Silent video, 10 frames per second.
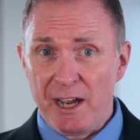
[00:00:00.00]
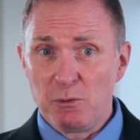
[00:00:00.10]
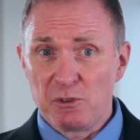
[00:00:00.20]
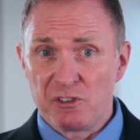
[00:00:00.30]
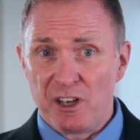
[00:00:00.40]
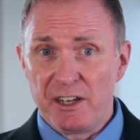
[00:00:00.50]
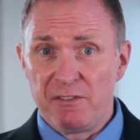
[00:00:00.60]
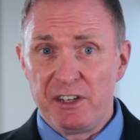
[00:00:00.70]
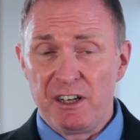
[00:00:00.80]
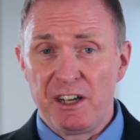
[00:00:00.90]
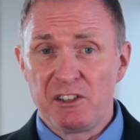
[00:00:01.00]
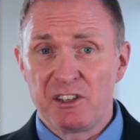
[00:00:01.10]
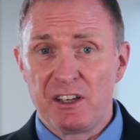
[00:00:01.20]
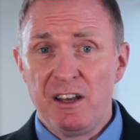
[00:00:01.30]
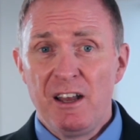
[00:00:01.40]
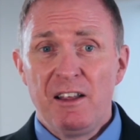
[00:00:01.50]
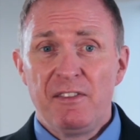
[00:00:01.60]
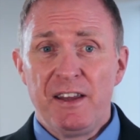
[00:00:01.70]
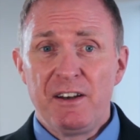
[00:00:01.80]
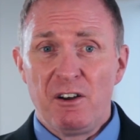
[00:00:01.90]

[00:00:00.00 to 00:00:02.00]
outside of an ISA, then